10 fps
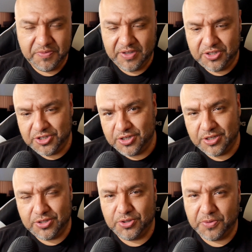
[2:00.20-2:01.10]

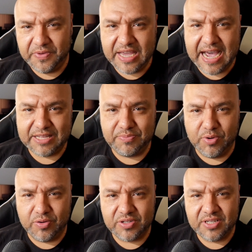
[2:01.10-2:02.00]
Vision, Dolby
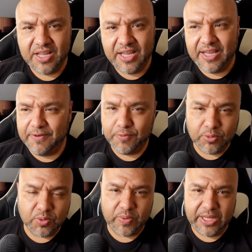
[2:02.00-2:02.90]
Atmos,
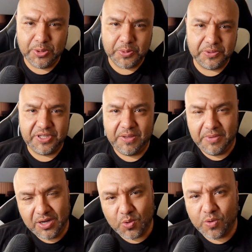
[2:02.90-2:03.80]
full array local
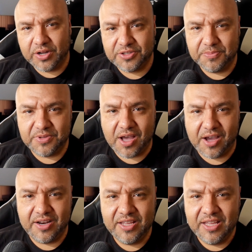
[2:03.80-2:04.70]
dimming, quantum
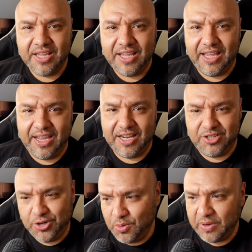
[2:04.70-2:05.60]
dot, and
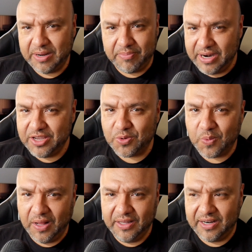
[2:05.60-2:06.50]
you don't want to break your
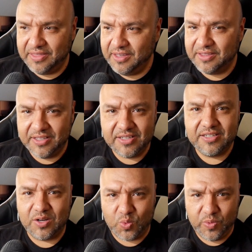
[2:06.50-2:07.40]
wallet, I think this
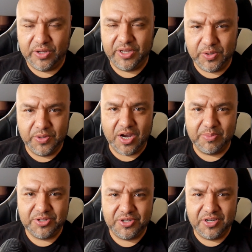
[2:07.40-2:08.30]
is a really good
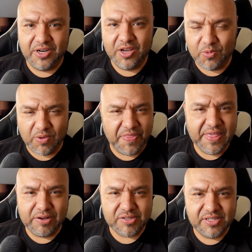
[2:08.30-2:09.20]
option.
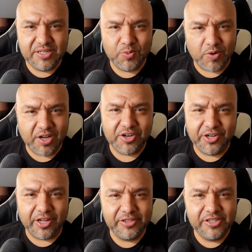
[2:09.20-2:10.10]

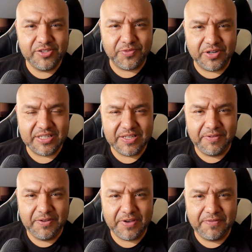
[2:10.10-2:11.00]
$1,100 for the
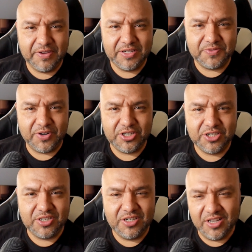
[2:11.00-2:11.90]
75-inch
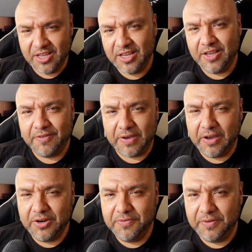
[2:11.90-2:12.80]
version,
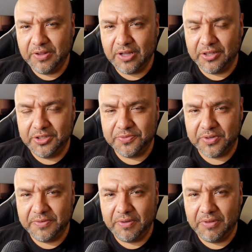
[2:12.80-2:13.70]
$550
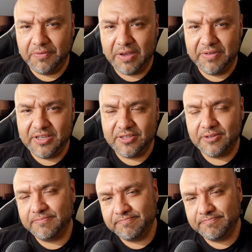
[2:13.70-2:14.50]
for the 55-inch.